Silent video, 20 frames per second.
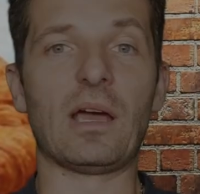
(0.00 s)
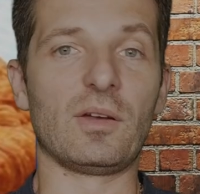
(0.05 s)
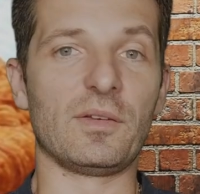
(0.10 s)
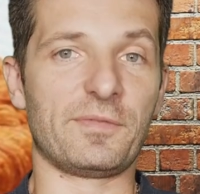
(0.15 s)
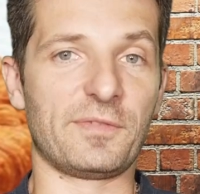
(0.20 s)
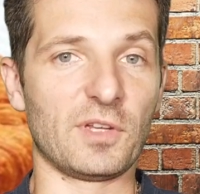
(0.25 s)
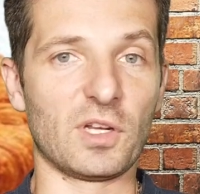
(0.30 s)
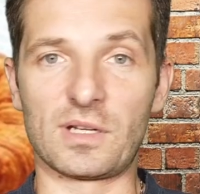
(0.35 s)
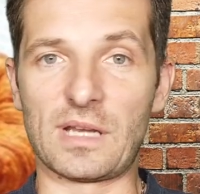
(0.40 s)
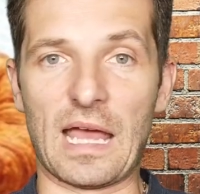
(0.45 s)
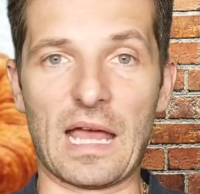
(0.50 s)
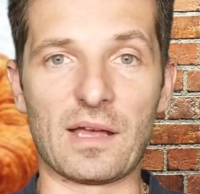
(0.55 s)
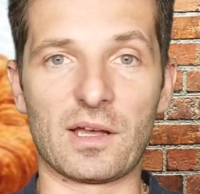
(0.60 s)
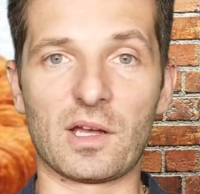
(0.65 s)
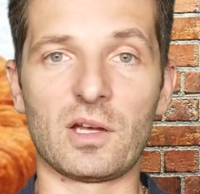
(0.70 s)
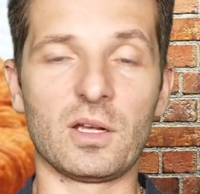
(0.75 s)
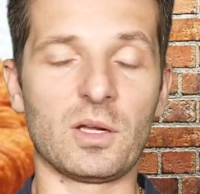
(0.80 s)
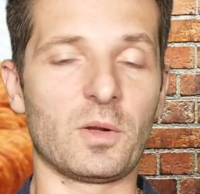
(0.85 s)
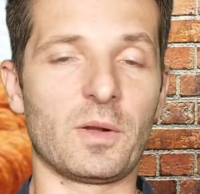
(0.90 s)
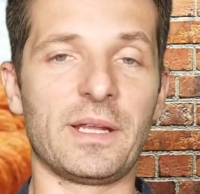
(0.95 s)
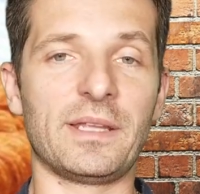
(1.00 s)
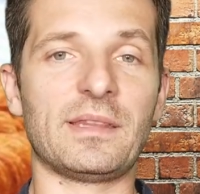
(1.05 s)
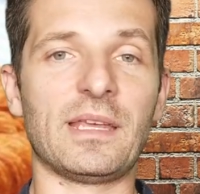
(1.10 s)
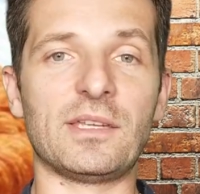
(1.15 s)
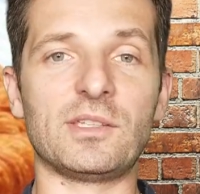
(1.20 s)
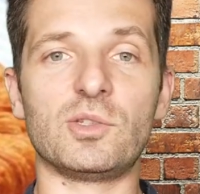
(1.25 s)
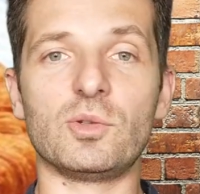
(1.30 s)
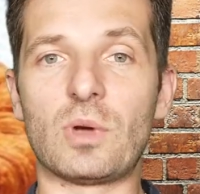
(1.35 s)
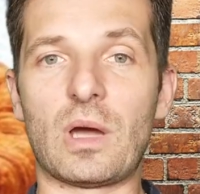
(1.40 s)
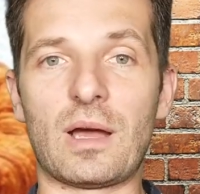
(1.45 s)
if you're not hungry, they
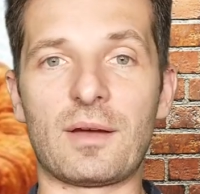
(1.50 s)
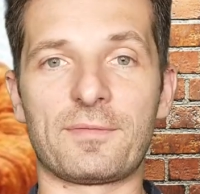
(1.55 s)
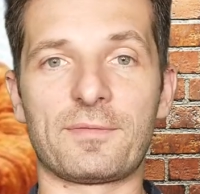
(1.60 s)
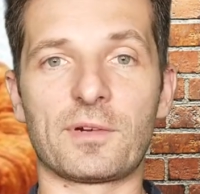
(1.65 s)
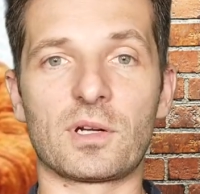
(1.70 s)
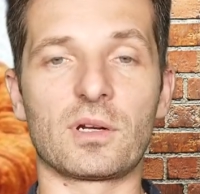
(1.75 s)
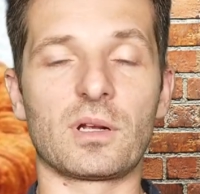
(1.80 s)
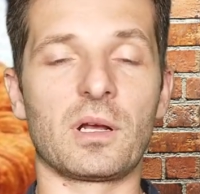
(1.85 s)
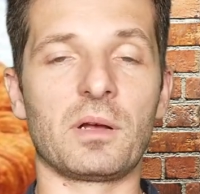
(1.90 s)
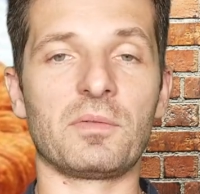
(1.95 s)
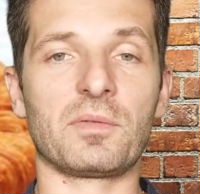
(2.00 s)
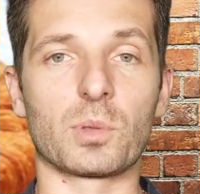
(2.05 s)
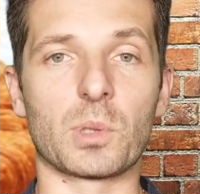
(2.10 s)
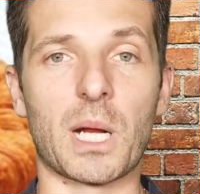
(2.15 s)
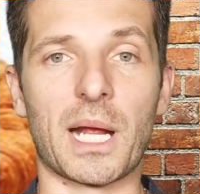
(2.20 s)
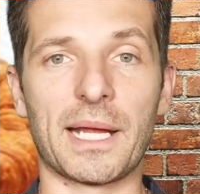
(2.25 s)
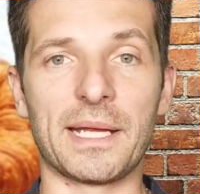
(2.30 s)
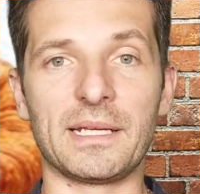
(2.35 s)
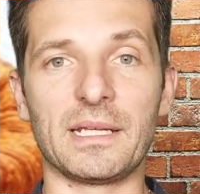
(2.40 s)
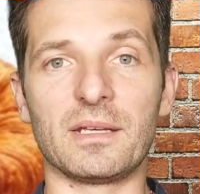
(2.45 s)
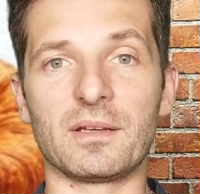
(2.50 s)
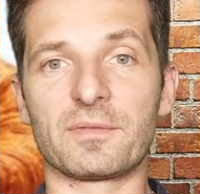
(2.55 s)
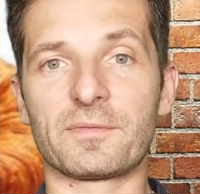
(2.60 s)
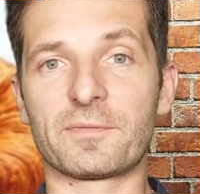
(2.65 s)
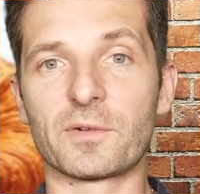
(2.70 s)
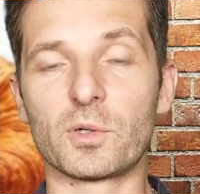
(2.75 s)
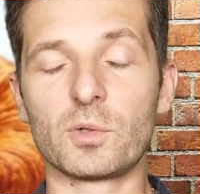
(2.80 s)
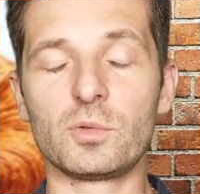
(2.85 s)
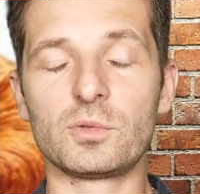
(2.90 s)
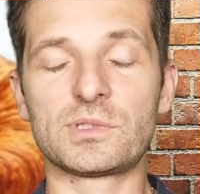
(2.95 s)
do offer a variety of
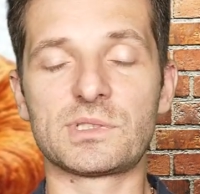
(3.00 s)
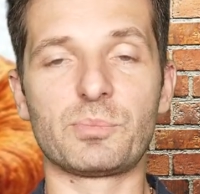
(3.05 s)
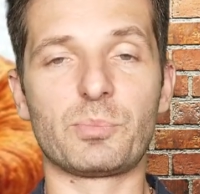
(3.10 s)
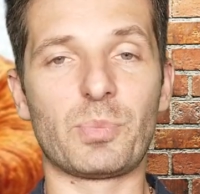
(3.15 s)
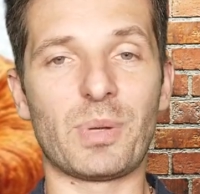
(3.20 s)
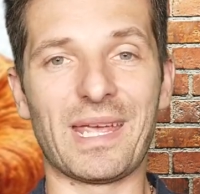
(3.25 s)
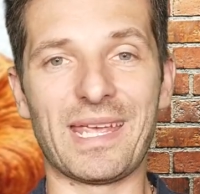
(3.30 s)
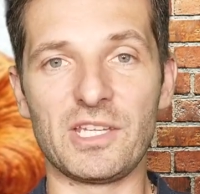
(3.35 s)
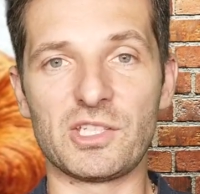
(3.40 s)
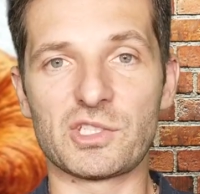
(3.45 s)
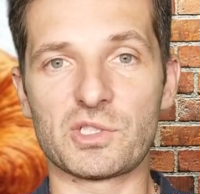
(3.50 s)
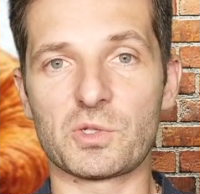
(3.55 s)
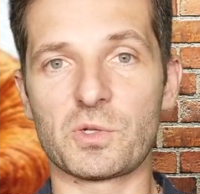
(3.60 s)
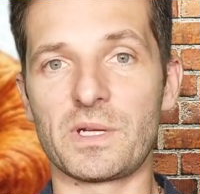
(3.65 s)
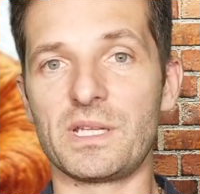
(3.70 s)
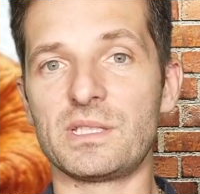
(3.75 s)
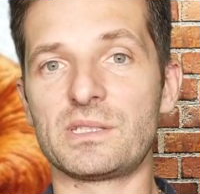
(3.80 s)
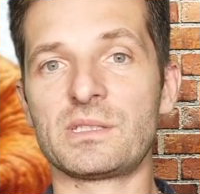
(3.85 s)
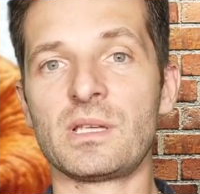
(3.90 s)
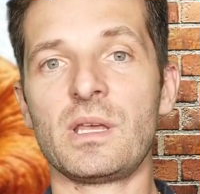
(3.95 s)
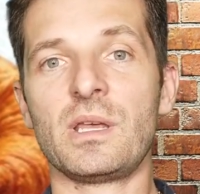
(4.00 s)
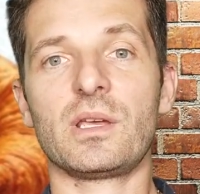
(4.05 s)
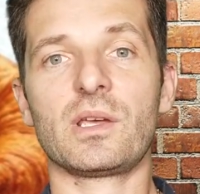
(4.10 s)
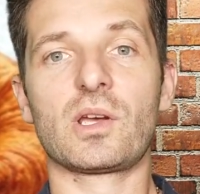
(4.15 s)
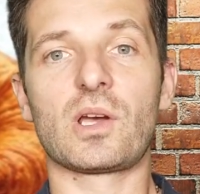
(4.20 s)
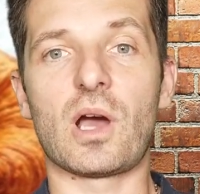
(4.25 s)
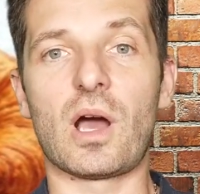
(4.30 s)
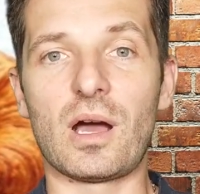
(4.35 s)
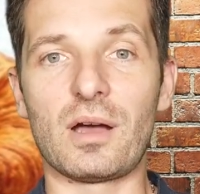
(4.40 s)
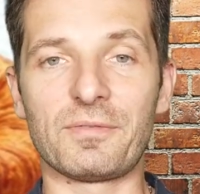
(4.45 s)
fruits, pastries,
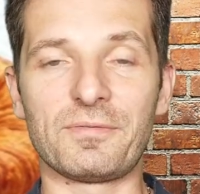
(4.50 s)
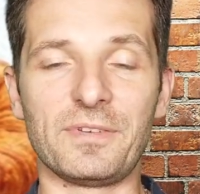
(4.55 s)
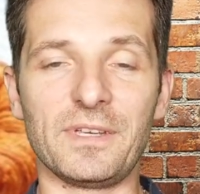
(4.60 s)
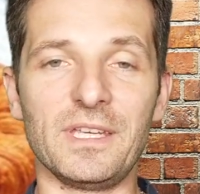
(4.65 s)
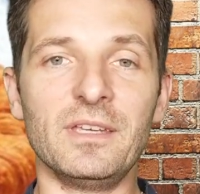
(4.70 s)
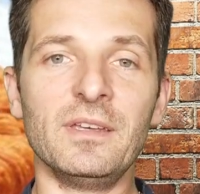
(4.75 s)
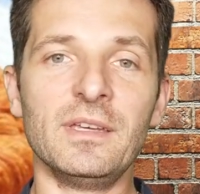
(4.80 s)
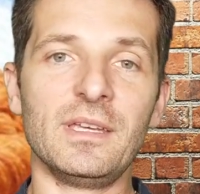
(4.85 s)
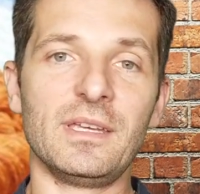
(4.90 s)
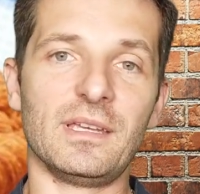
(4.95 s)
coffee.